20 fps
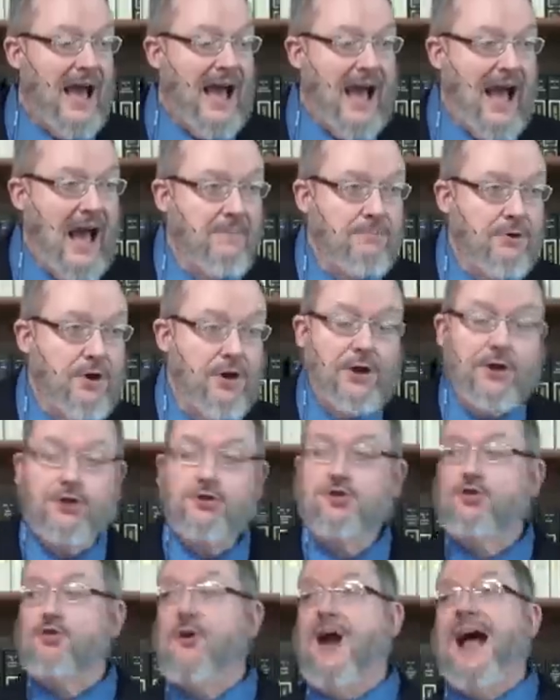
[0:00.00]
I'm going to
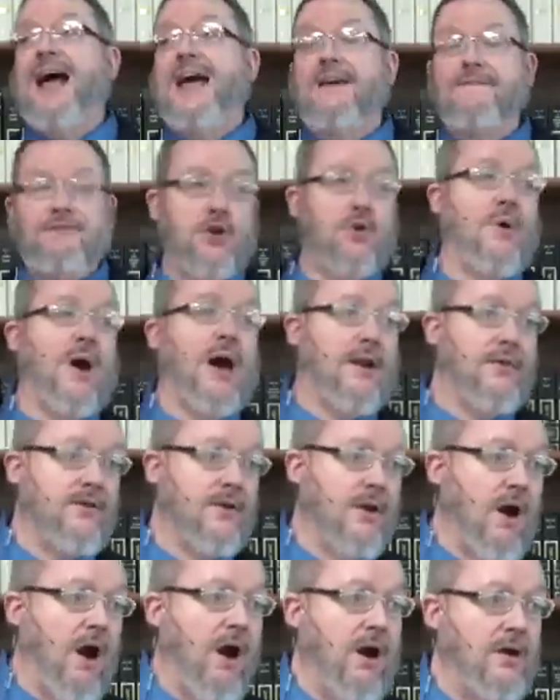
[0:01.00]
drive you out of the
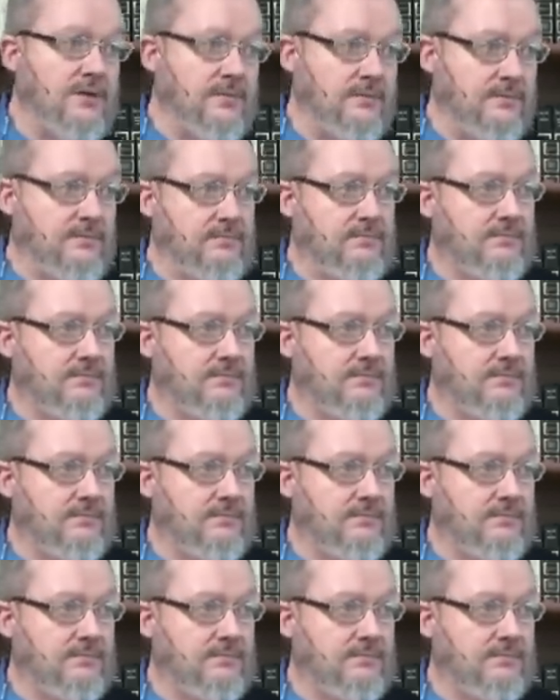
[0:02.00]
garden.